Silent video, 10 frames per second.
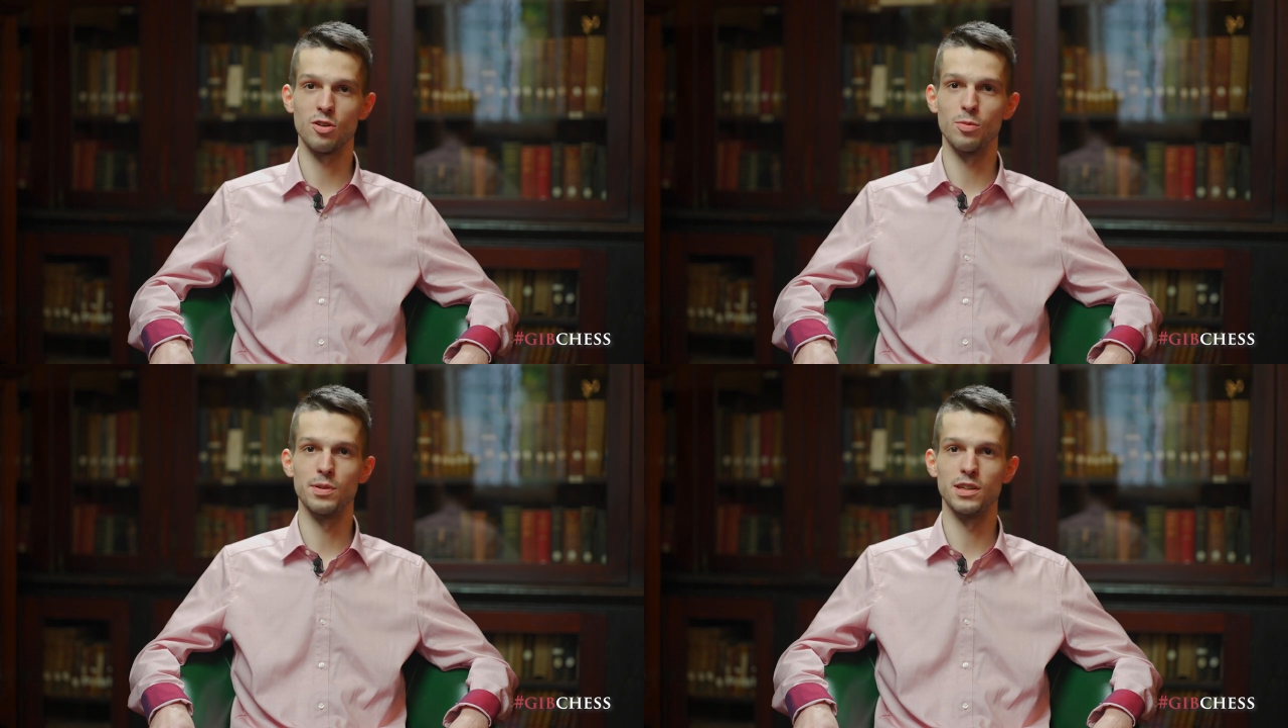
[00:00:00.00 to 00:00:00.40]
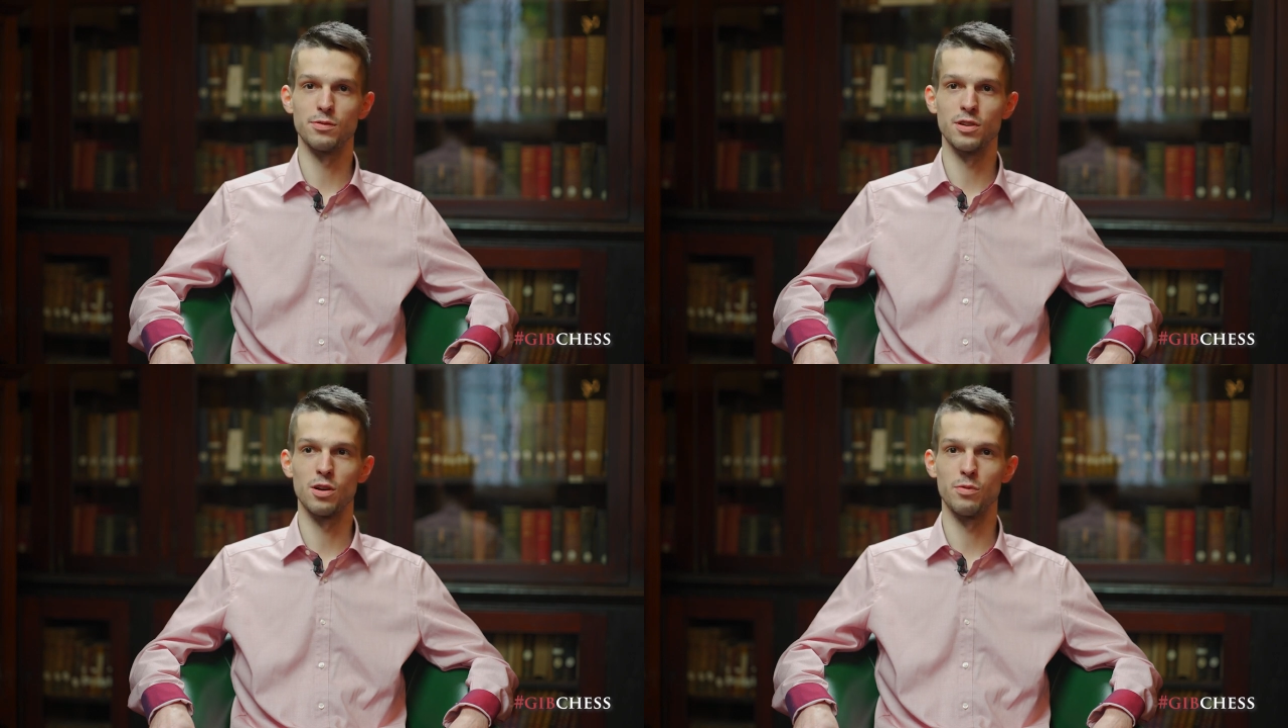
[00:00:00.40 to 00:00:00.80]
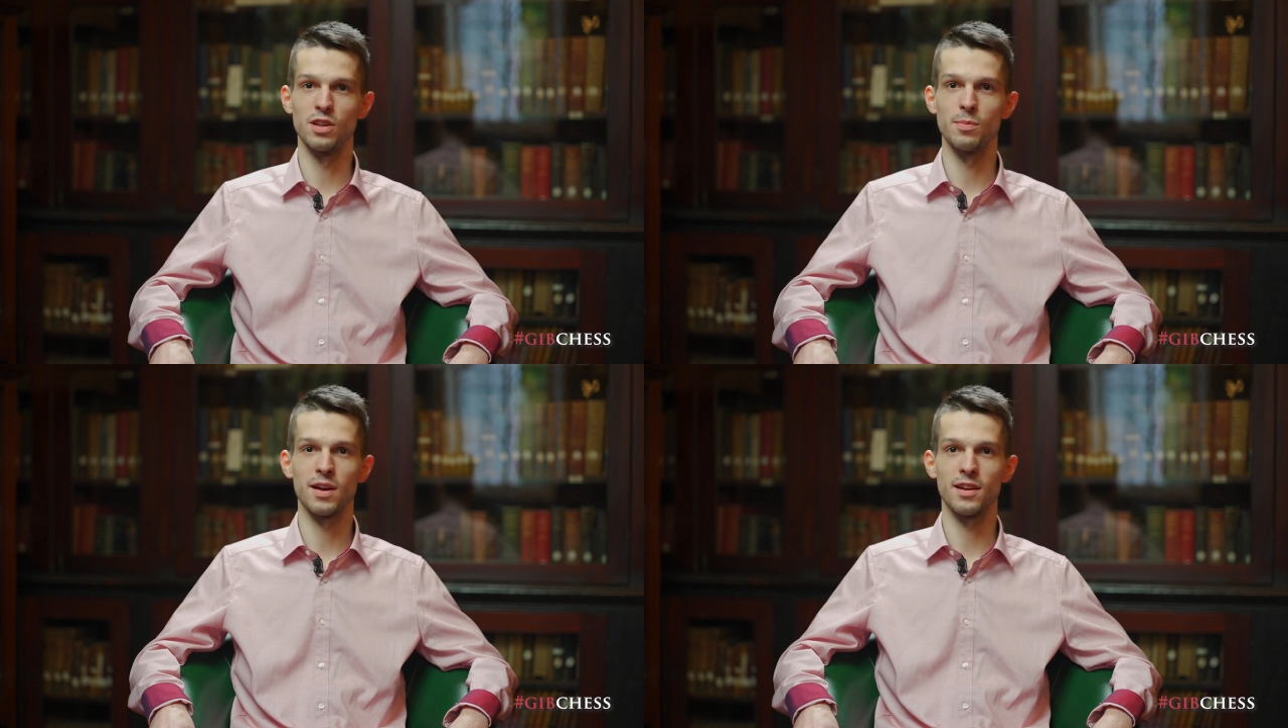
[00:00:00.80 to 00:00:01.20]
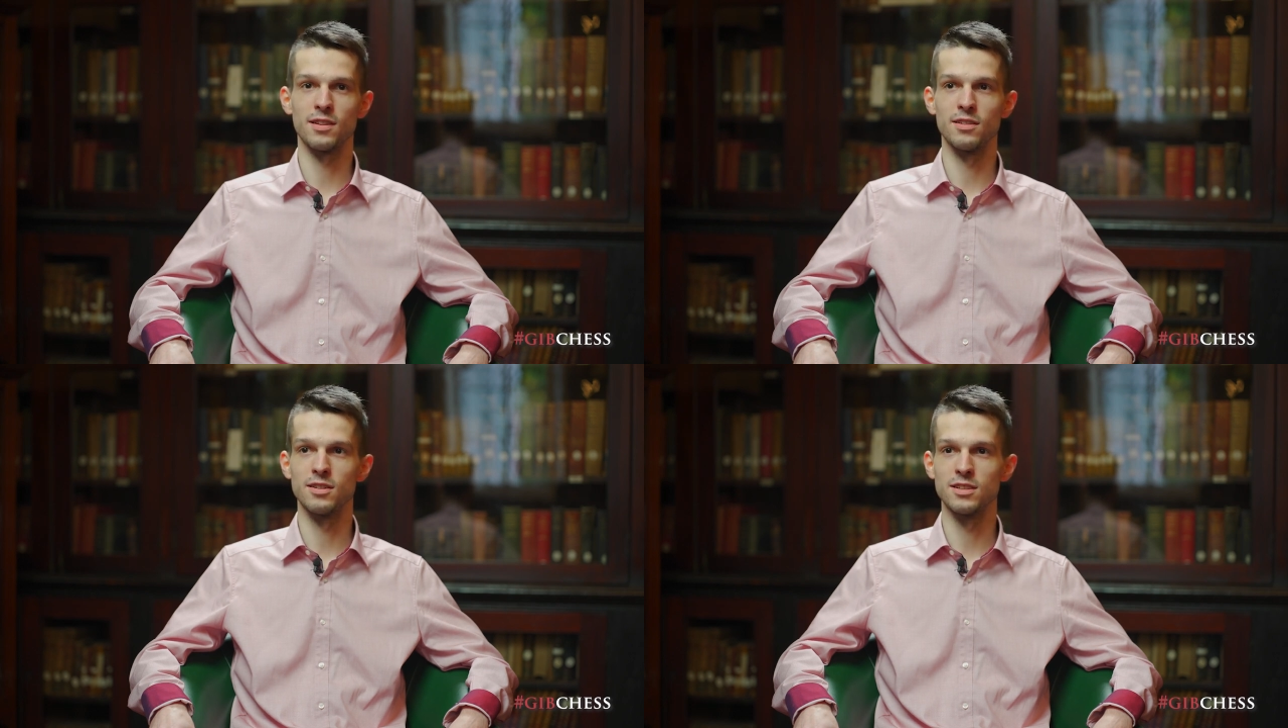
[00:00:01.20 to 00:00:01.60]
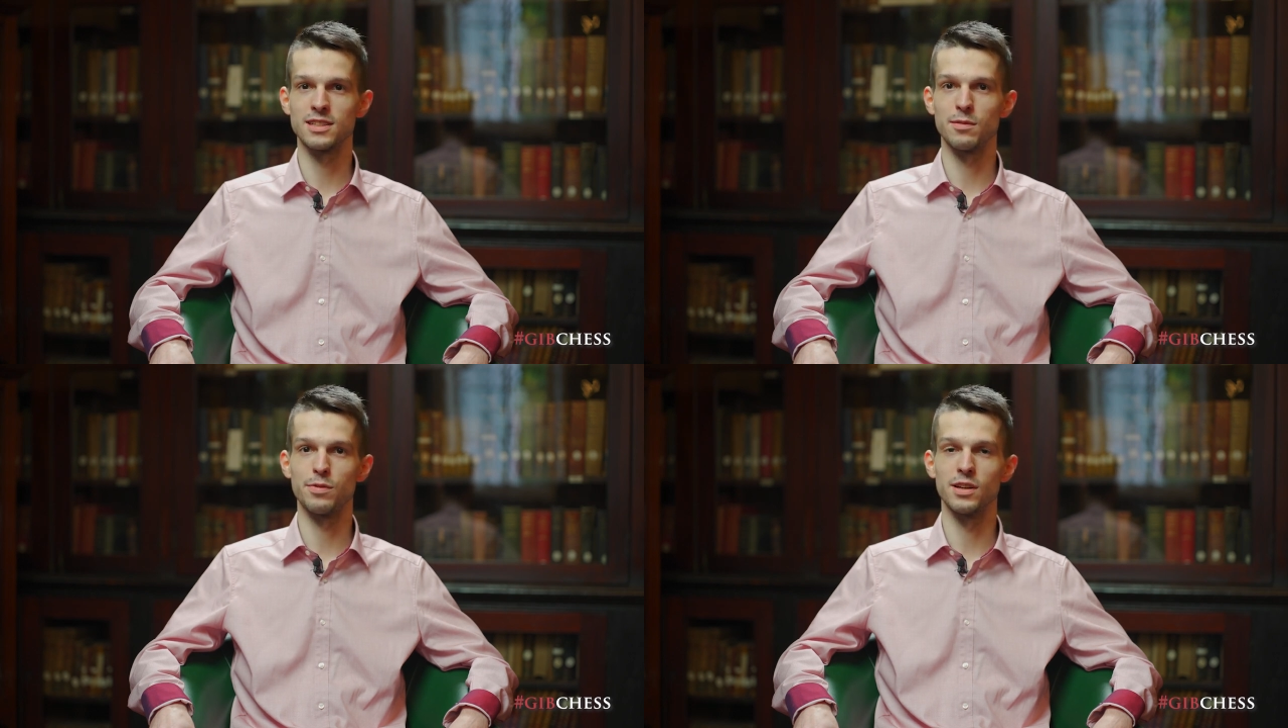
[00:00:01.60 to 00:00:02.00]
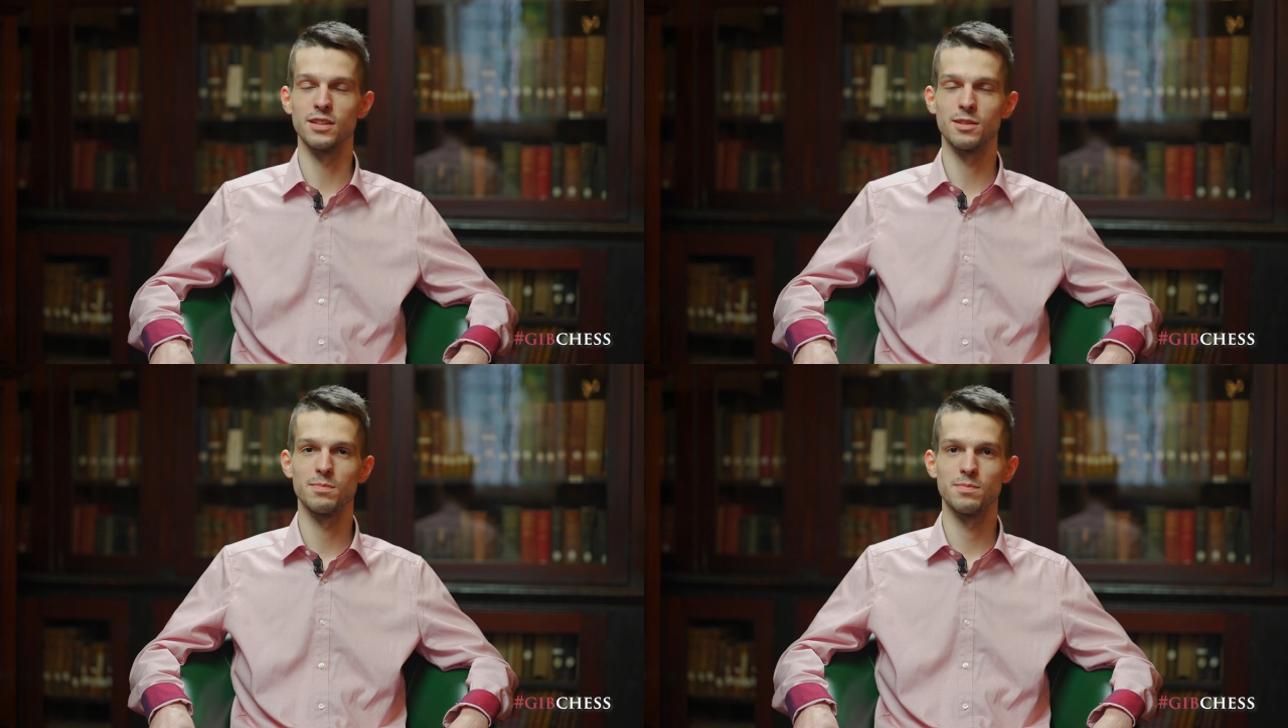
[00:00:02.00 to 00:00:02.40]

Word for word: compete with the men at the same field.